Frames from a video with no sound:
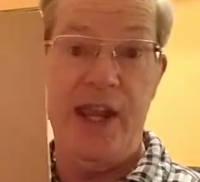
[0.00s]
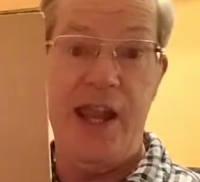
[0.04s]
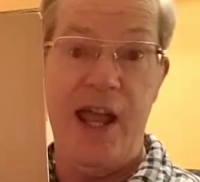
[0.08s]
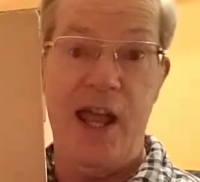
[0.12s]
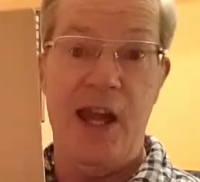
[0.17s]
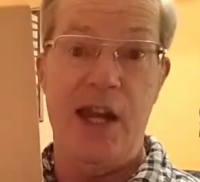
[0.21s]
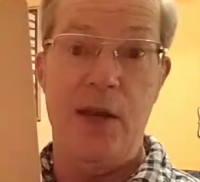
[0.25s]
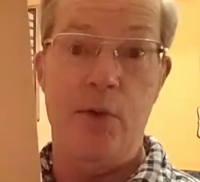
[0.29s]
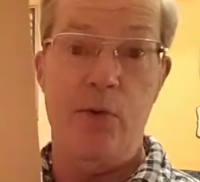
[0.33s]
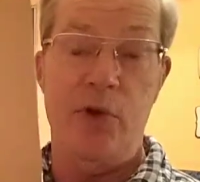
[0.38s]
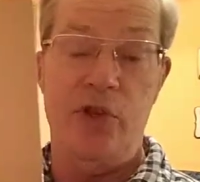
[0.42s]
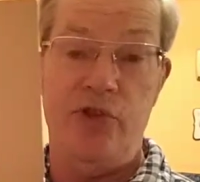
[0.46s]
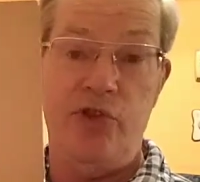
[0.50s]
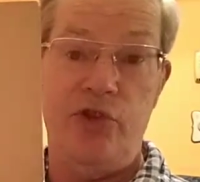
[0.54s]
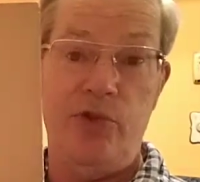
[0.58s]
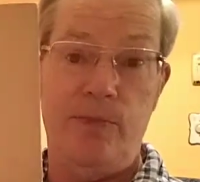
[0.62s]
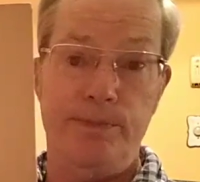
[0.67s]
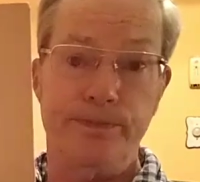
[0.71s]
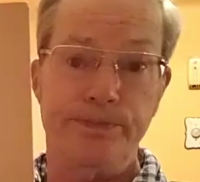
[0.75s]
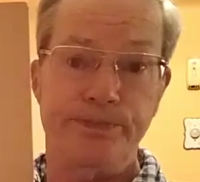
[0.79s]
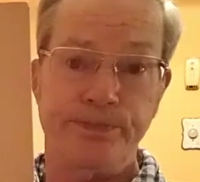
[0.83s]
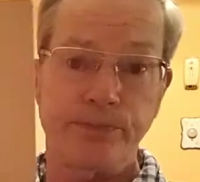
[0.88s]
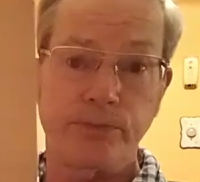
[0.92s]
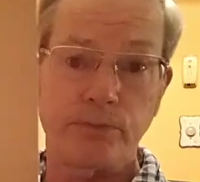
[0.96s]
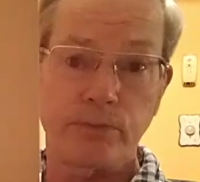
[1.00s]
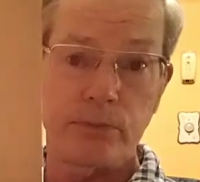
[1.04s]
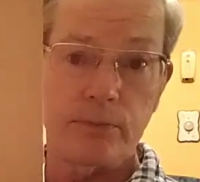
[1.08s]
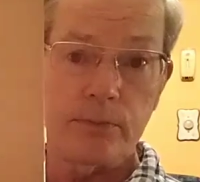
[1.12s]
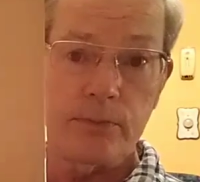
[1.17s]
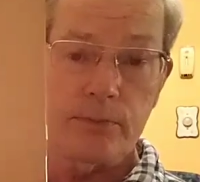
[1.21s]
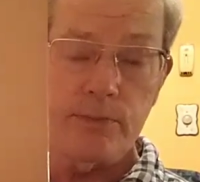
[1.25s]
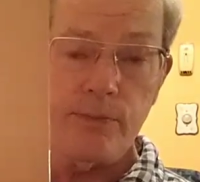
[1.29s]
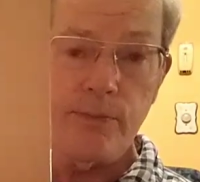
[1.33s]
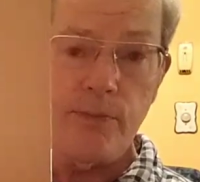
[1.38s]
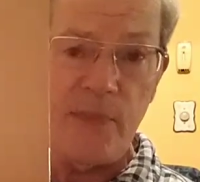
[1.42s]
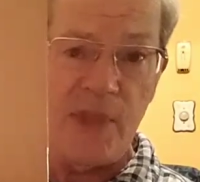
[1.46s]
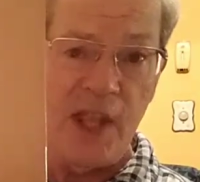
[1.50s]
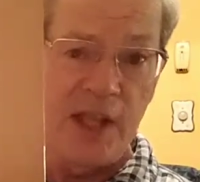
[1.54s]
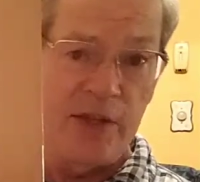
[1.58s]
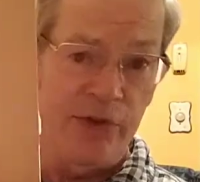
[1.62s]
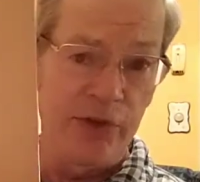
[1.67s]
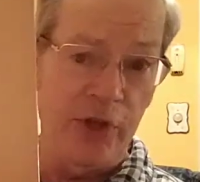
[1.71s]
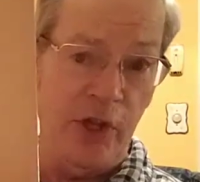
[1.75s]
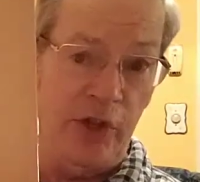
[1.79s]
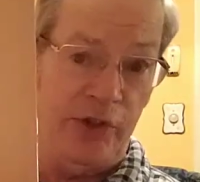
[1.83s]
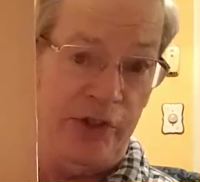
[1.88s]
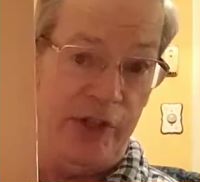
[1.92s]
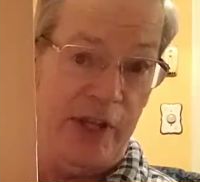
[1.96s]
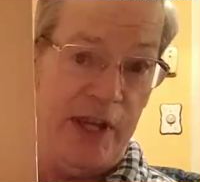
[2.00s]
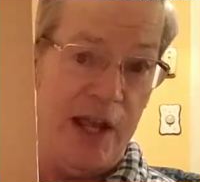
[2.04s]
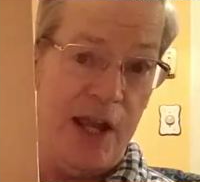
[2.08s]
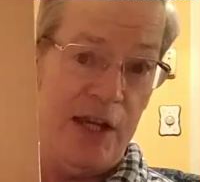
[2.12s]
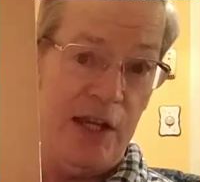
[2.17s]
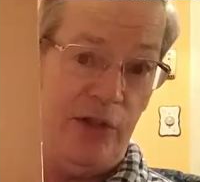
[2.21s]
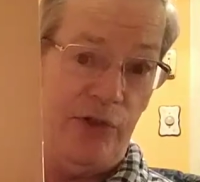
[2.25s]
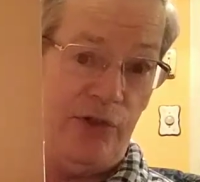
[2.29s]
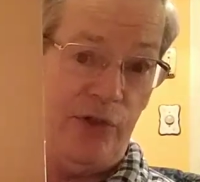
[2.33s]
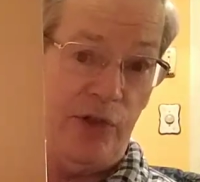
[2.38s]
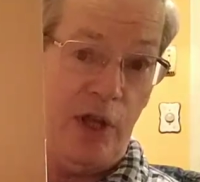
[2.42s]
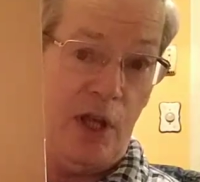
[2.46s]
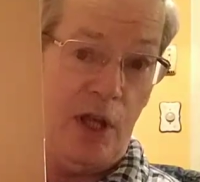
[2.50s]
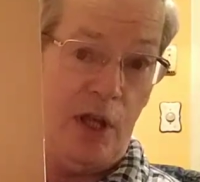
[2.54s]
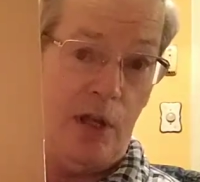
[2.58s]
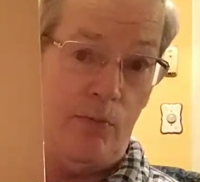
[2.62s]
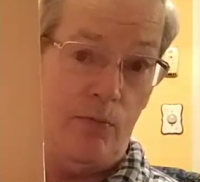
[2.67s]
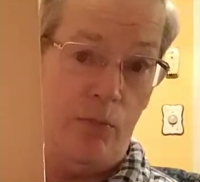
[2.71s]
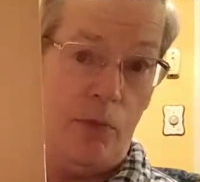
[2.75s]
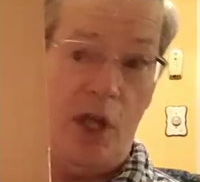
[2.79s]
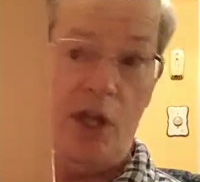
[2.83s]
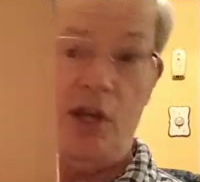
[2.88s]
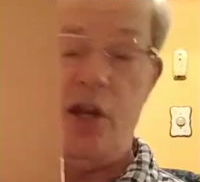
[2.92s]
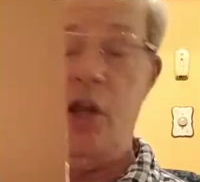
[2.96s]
County, which Tulsa County is a,